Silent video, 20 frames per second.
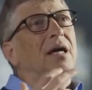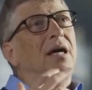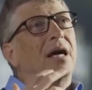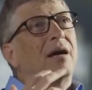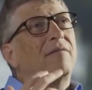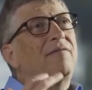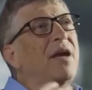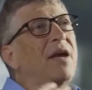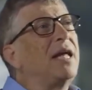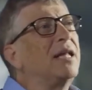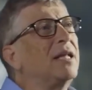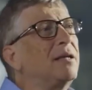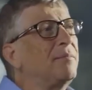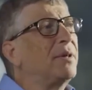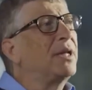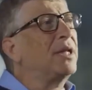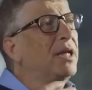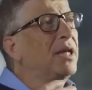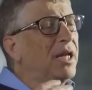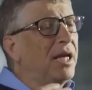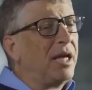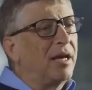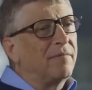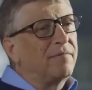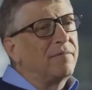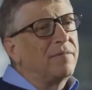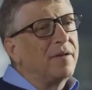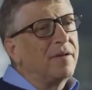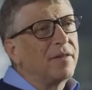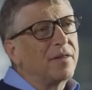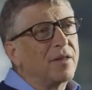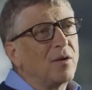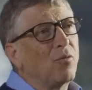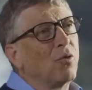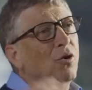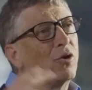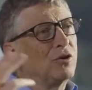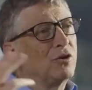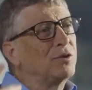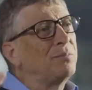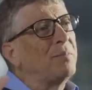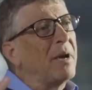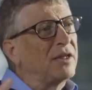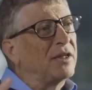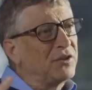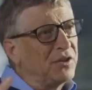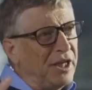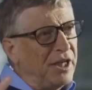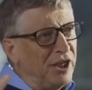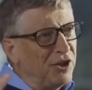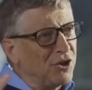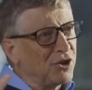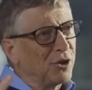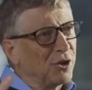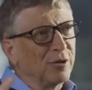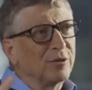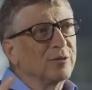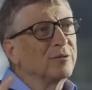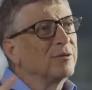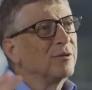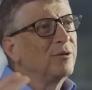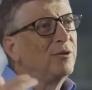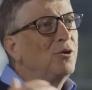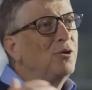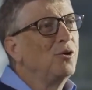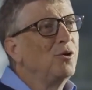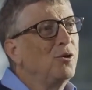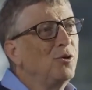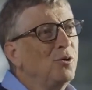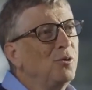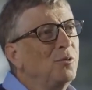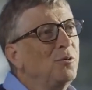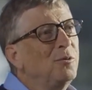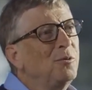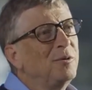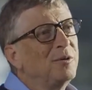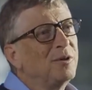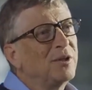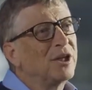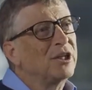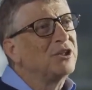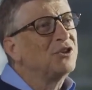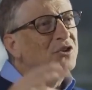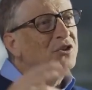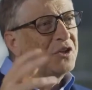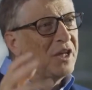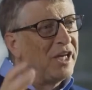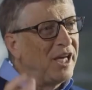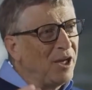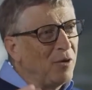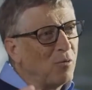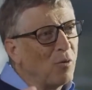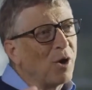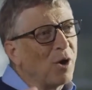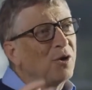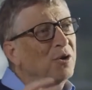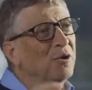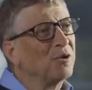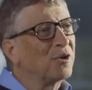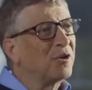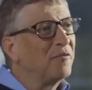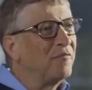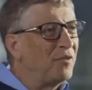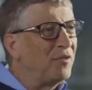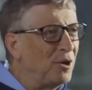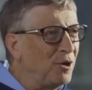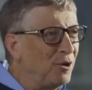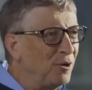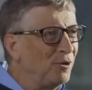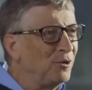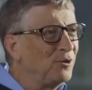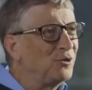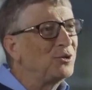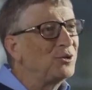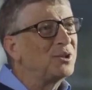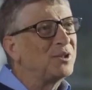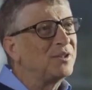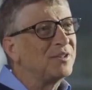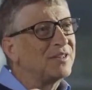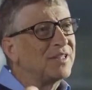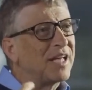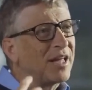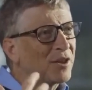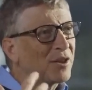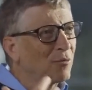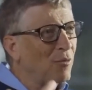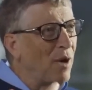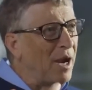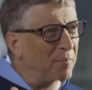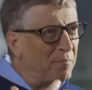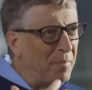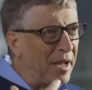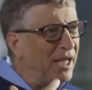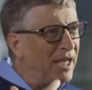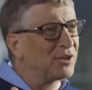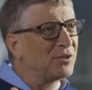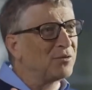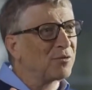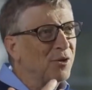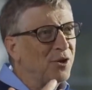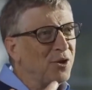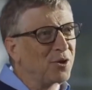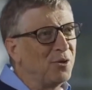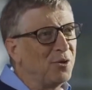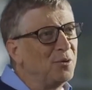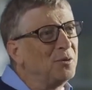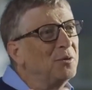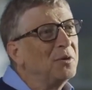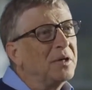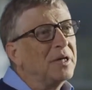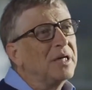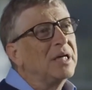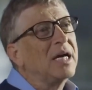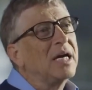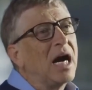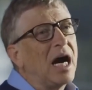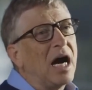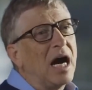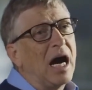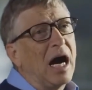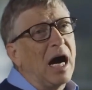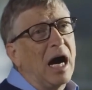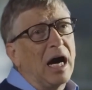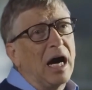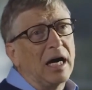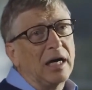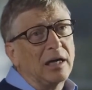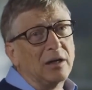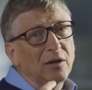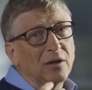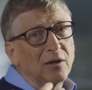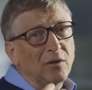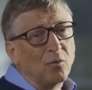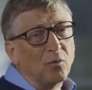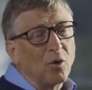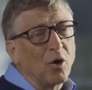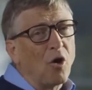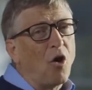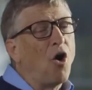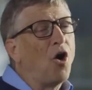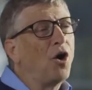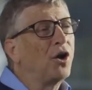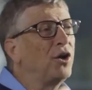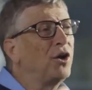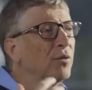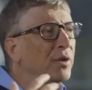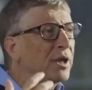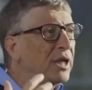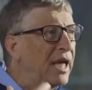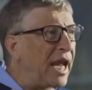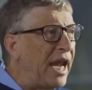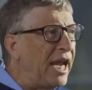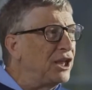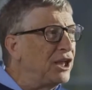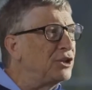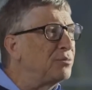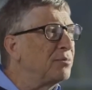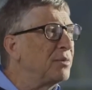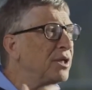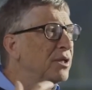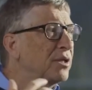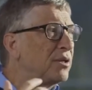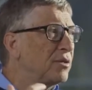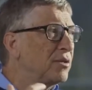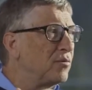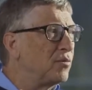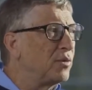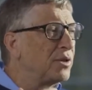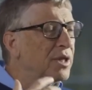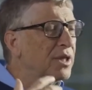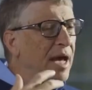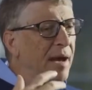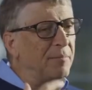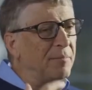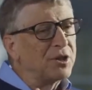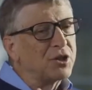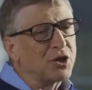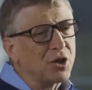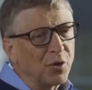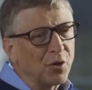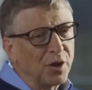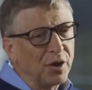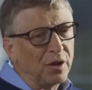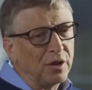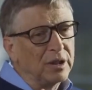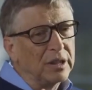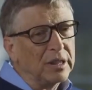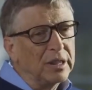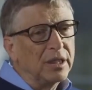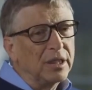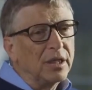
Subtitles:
availability of the world's best teacher who can see where you're confused, set the right pace for you, where all your engagement with that material,